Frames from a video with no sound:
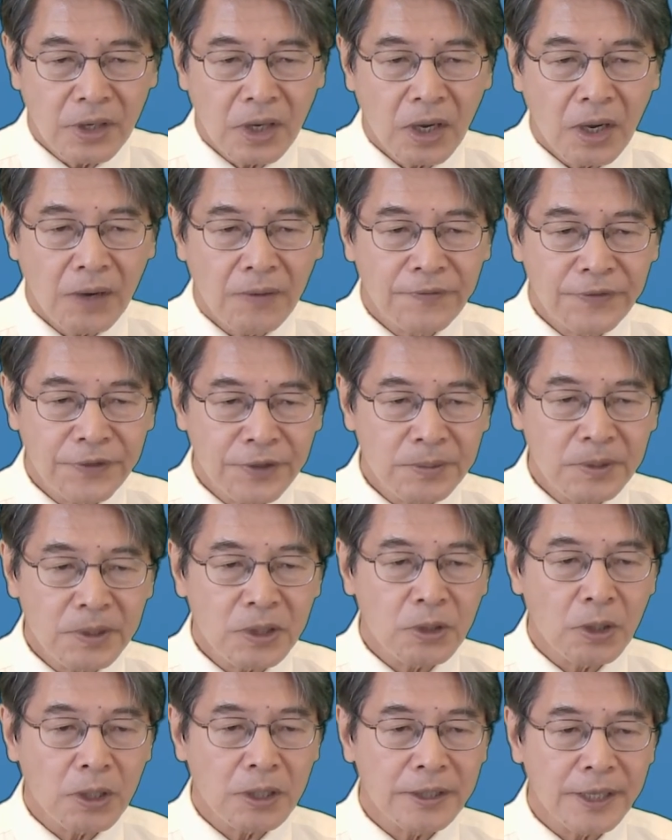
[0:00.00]
of thermal
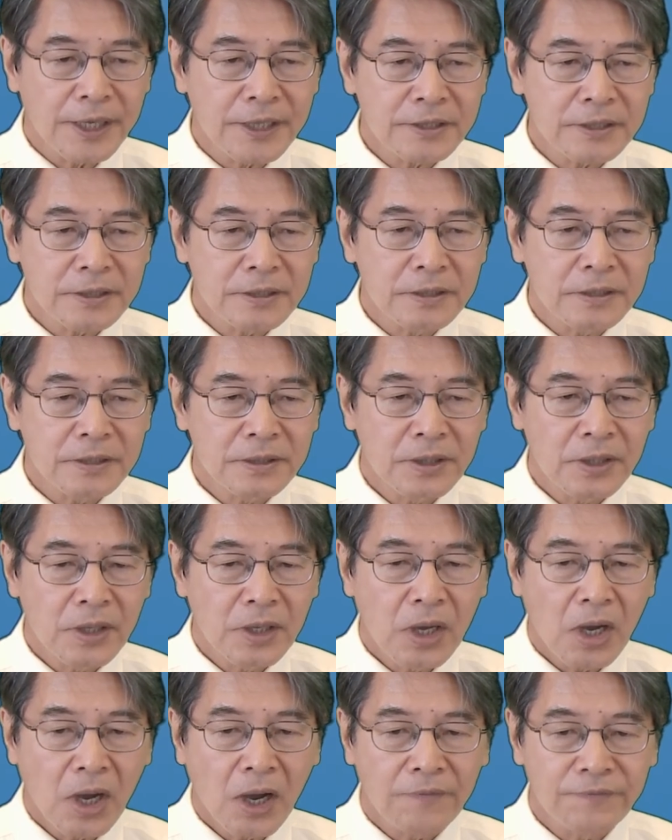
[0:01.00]
coagulation
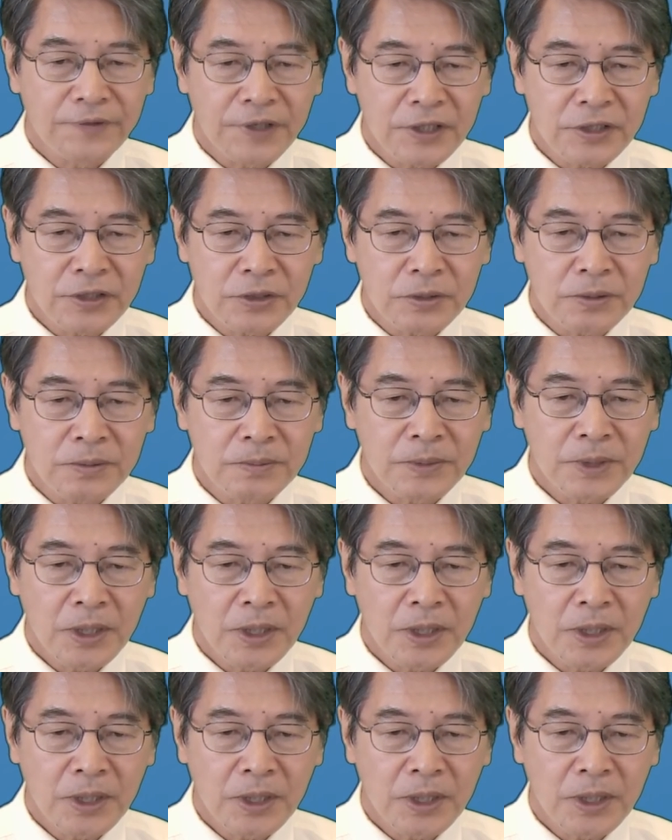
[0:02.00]
of tissue